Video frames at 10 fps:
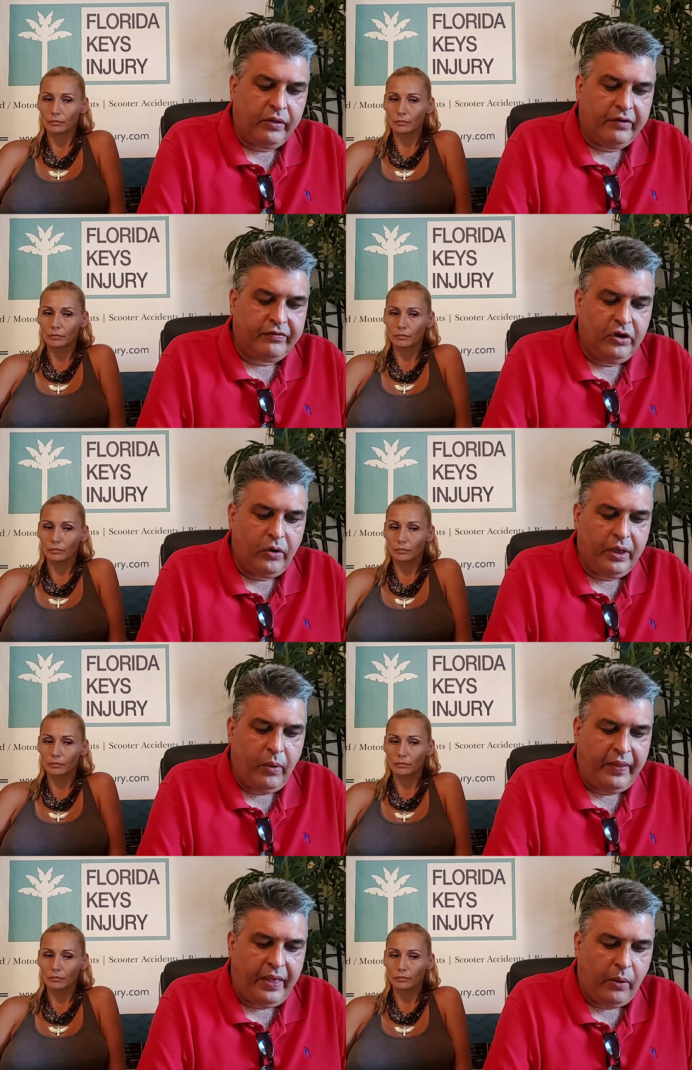Speaker 1: That's the only
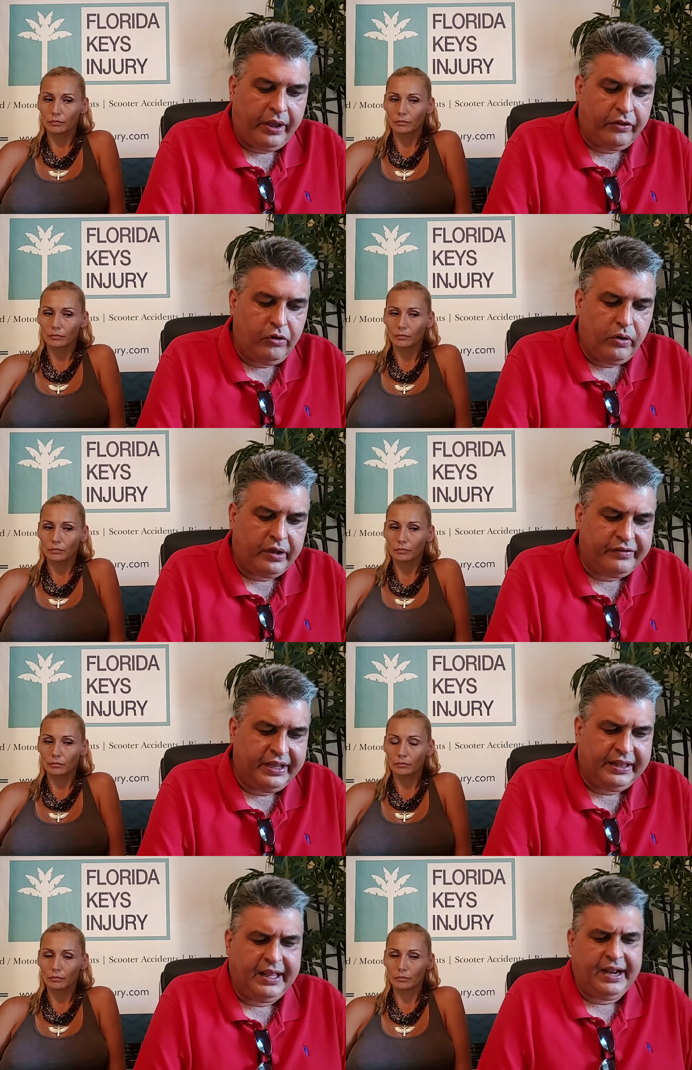way that we could do it, because
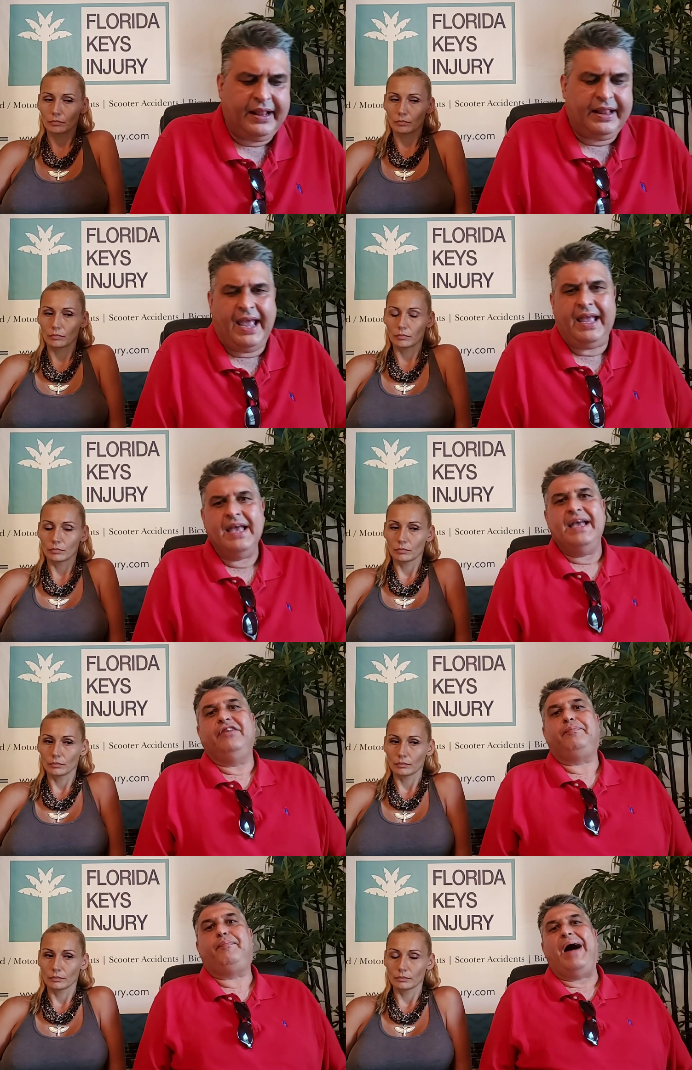at the end of the day,
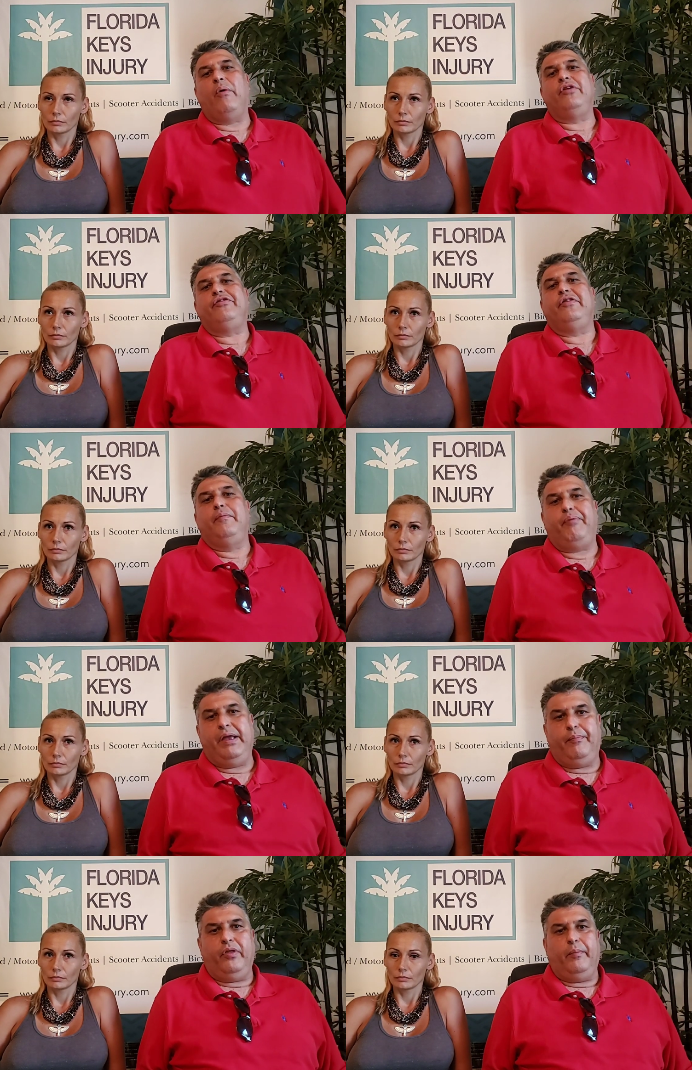it's power to the
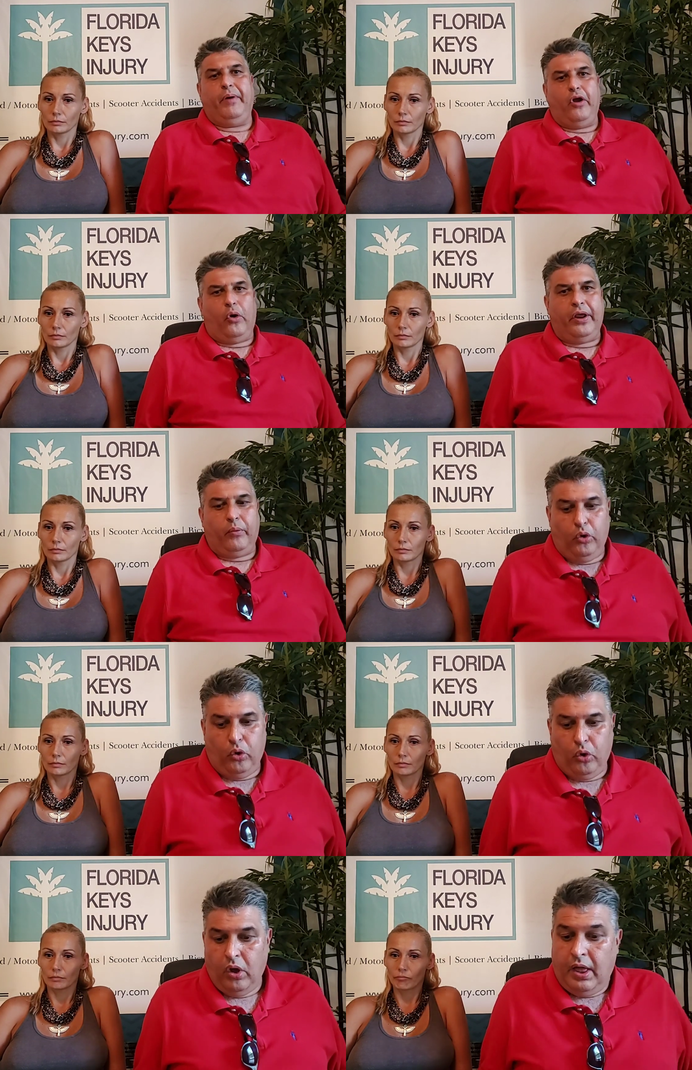people, the majority rule.